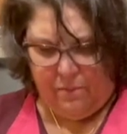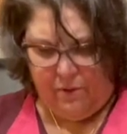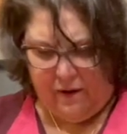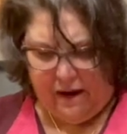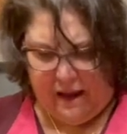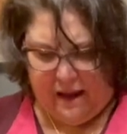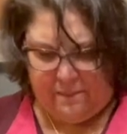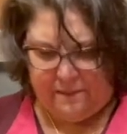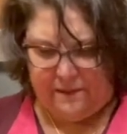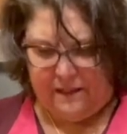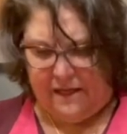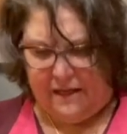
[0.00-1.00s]
perhaps
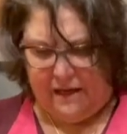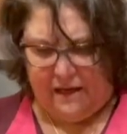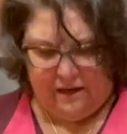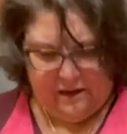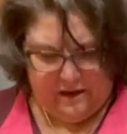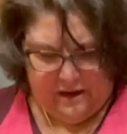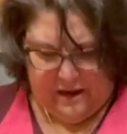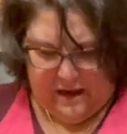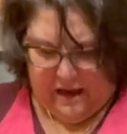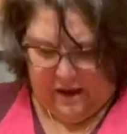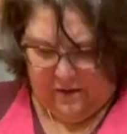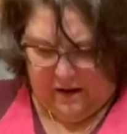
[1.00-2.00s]
how can I
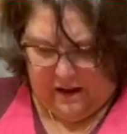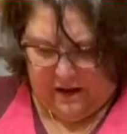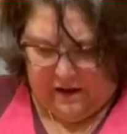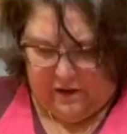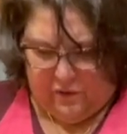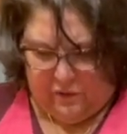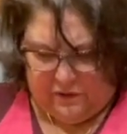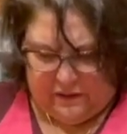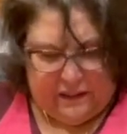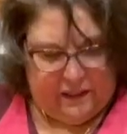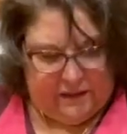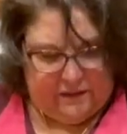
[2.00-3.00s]
use
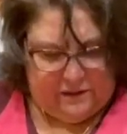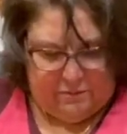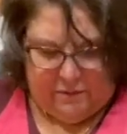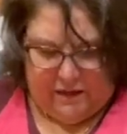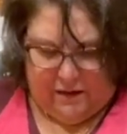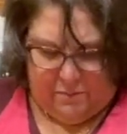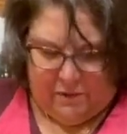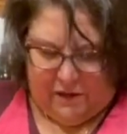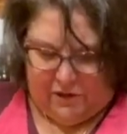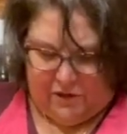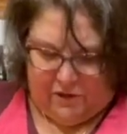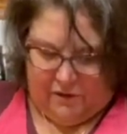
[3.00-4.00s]
these to make a
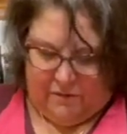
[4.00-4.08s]
picture?